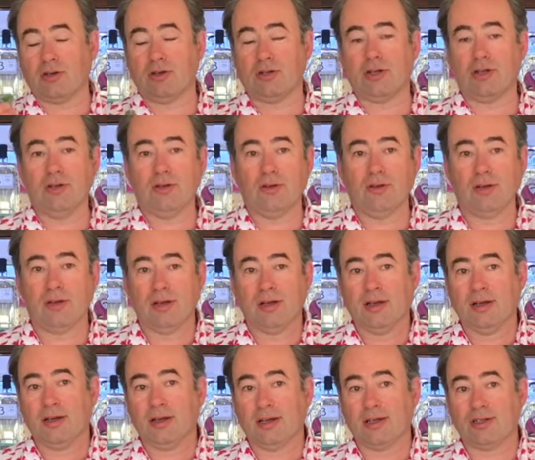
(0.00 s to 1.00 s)
do
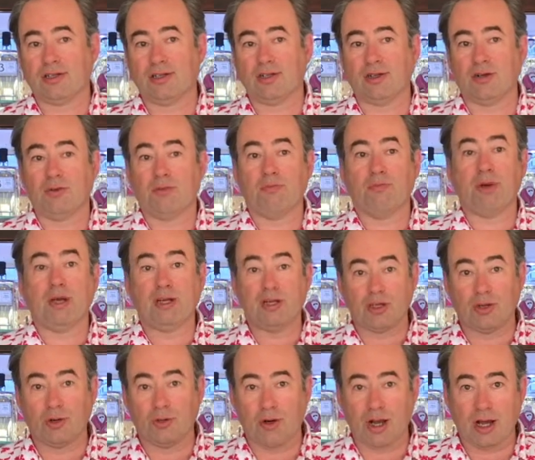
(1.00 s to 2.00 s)
is to pinch
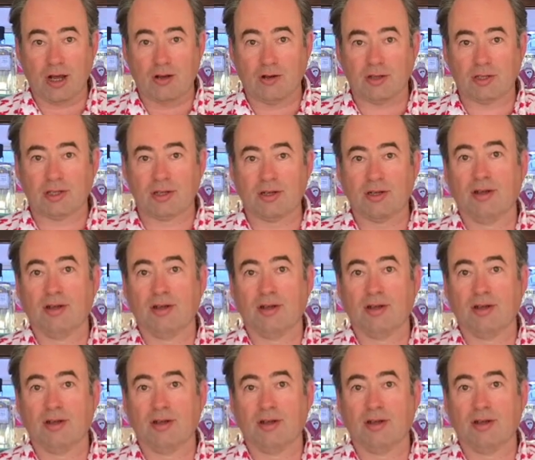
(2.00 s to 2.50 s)
your nose